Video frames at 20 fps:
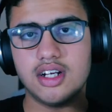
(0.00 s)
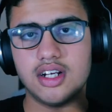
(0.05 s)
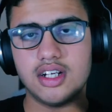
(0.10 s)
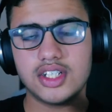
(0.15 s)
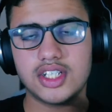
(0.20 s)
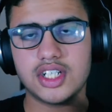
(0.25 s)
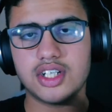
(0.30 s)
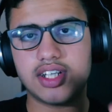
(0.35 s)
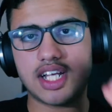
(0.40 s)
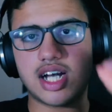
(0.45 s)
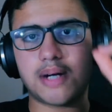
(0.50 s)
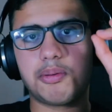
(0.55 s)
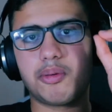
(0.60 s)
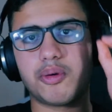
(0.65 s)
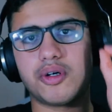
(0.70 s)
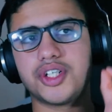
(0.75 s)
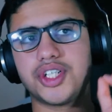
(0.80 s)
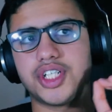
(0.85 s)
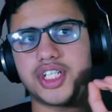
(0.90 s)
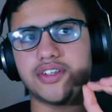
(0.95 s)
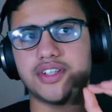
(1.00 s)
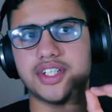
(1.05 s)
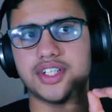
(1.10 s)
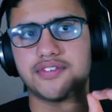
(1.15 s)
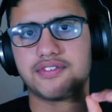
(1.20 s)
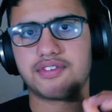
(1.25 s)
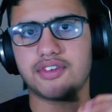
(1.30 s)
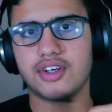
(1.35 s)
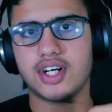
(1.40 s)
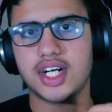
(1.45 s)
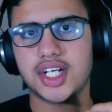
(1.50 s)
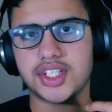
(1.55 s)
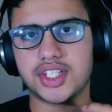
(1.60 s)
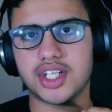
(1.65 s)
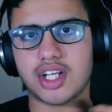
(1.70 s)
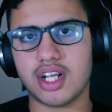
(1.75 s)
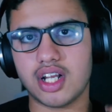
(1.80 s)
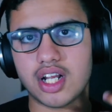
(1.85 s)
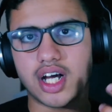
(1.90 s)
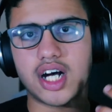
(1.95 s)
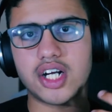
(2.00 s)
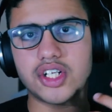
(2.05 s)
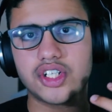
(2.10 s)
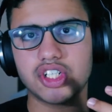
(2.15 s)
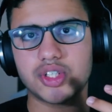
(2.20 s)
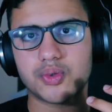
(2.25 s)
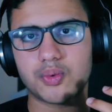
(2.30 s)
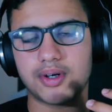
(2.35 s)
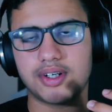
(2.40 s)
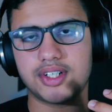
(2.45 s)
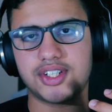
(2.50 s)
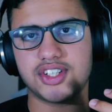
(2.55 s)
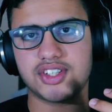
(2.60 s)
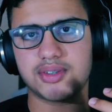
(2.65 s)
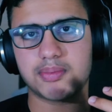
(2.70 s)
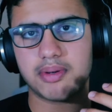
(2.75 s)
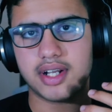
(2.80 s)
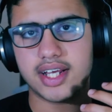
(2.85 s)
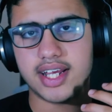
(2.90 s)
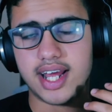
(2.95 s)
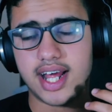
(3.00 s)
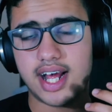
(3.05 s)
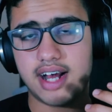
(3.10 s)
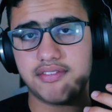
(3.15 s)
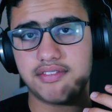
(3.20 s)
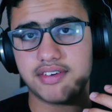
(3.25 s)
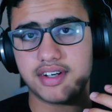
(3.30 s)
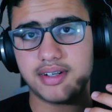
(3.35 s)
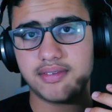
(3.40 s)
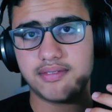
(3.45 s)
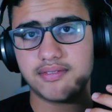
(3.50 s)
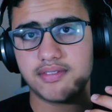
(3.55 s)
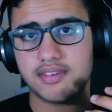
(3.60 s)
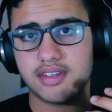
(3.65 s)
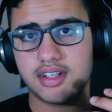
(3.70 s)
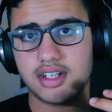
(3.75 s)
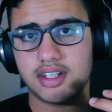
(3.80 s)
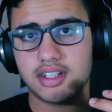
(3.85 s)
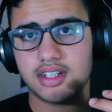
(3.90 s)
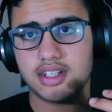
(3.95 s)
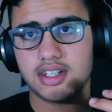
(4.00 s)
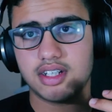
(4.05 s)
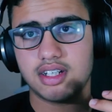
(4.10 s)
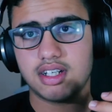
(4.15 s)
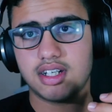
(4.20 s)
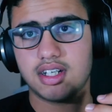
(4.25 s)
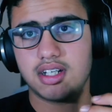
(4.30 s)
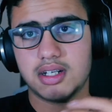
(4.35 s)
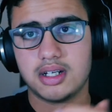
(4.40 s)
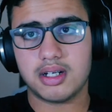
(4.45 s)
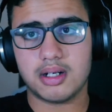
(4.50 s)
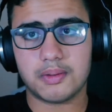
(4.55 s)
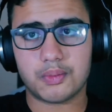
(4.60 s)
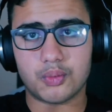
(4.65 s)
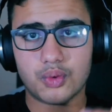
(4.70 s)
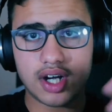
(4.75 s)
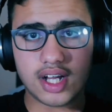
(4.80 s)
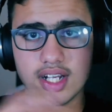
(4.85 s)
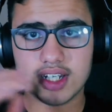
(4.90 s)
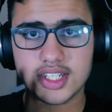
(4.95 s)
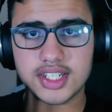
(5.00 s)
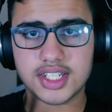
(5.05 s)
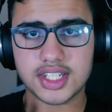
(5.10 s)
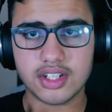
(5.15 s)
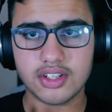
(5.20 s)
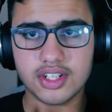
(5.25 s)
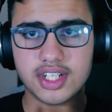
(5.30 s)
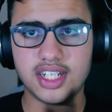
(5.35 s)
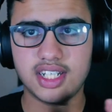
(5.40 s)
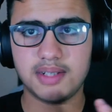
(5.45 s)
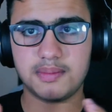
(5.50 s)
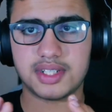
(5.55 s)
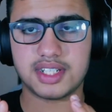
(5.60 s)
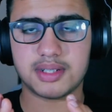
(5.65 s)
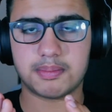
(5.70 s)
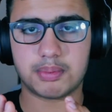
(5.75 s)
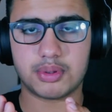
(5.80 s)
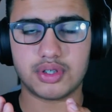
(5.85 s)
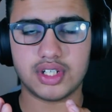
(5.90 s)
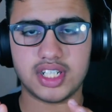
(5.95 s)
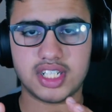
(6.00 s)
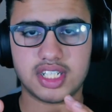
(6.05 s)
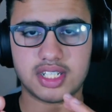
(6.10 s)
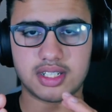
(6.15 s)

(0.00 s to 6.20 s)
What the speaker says: So the Apple Watch Series 4 has the largest watch display ever, while it still keeps a pretty